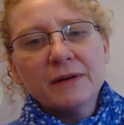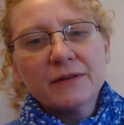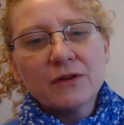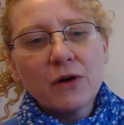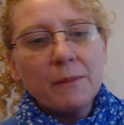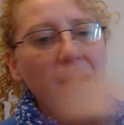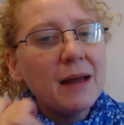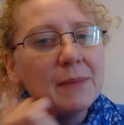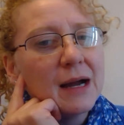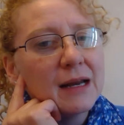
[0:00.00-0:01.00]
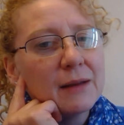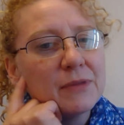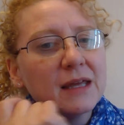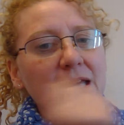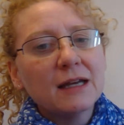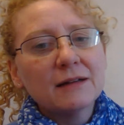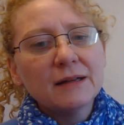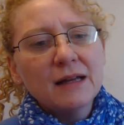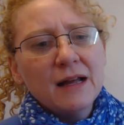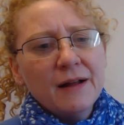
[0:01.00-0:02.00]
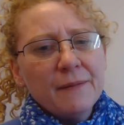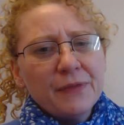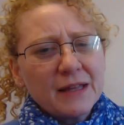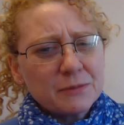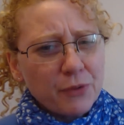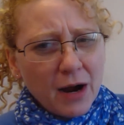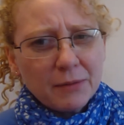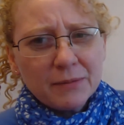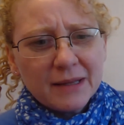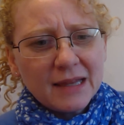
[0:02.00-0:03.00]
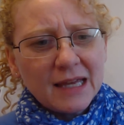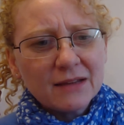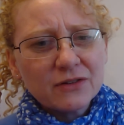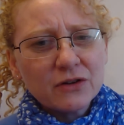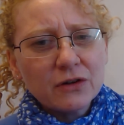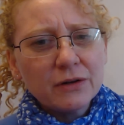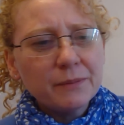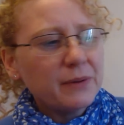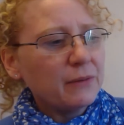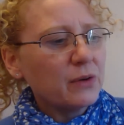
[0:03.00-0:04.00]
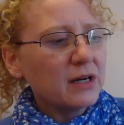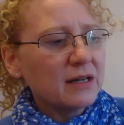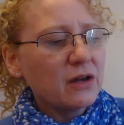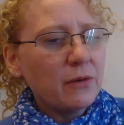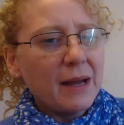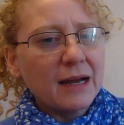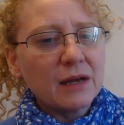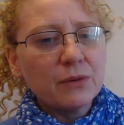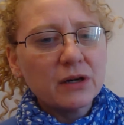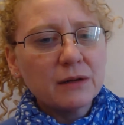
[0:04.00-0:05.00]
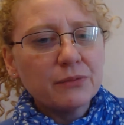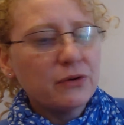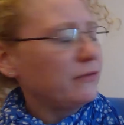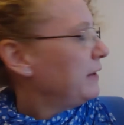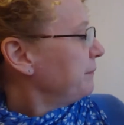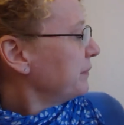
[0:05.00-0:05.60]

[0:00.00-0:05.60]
So in my mind, I'm thinking that's probably the answer, but we're going to go back and we're going to prove it.